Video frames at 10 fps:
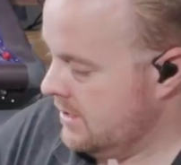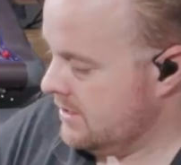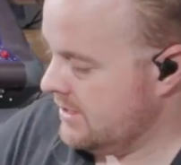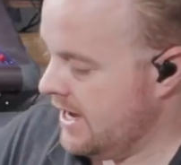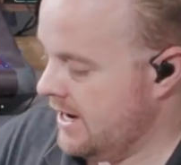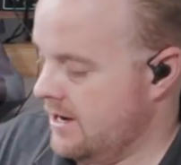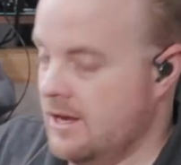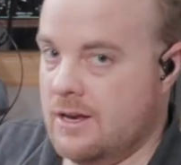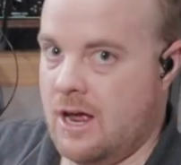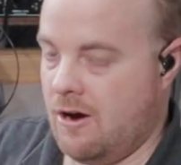10.
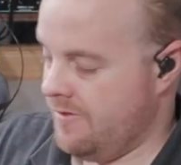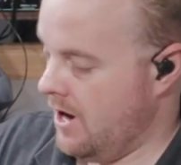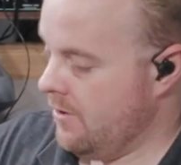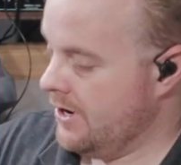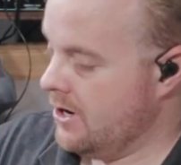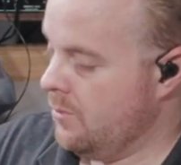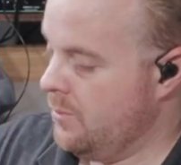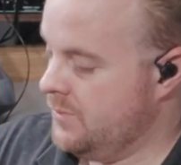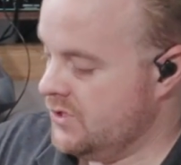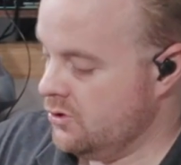Now if I were to go
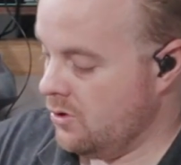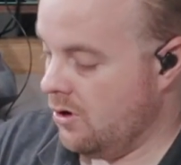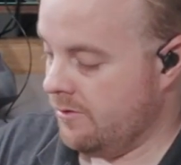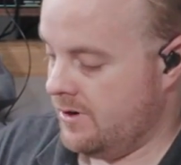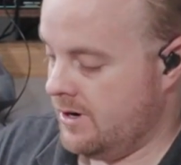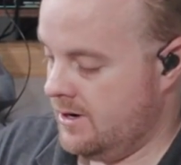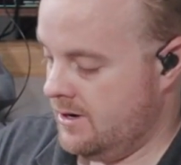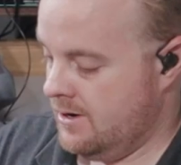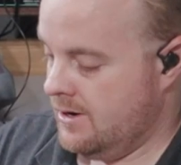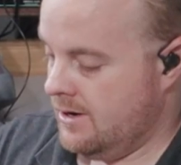2 over,
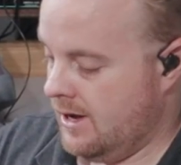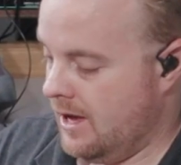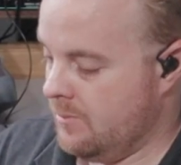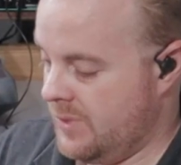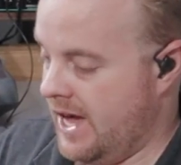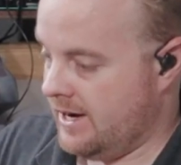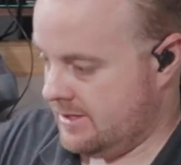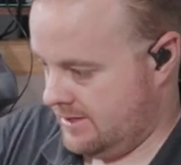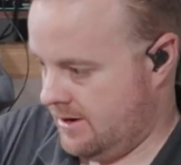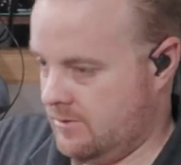I'm back
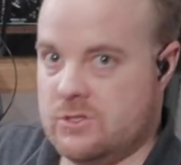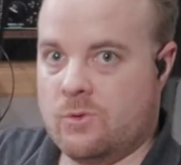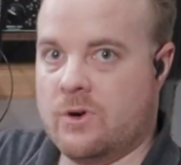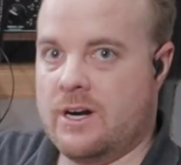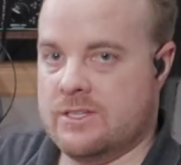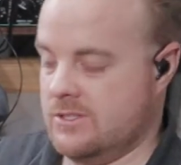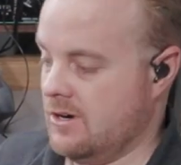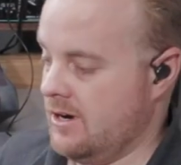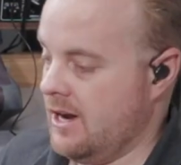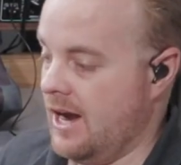down to where I
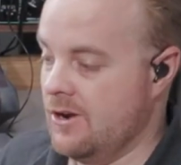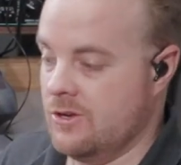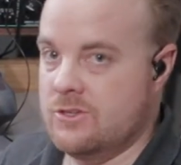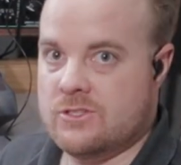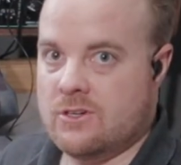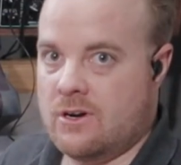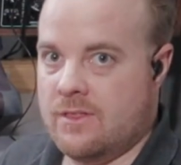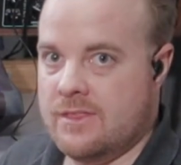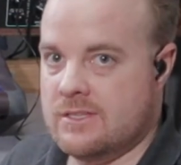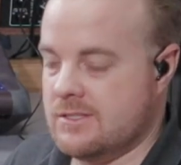started. I know you start
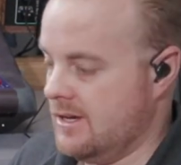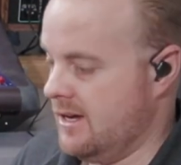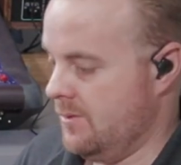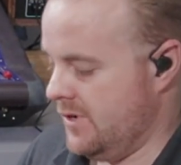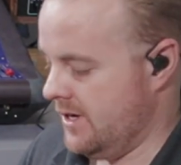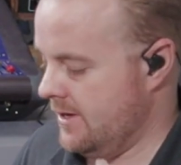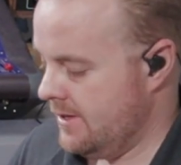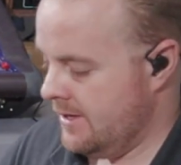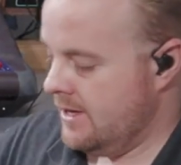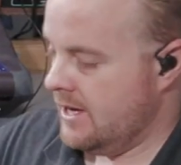on this side, but
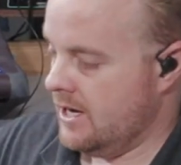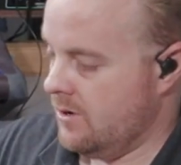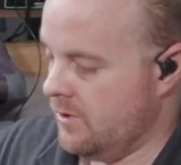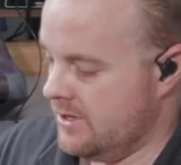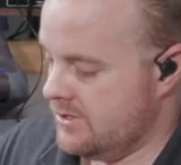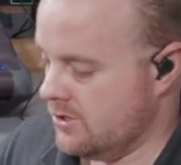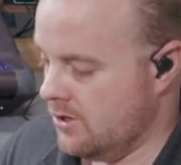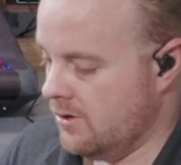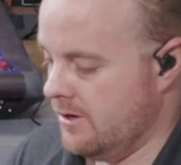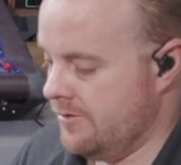anyways,
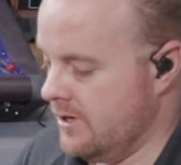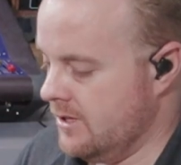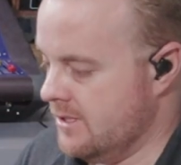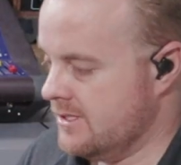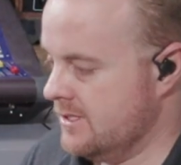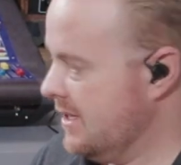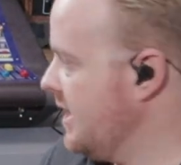so if we listen to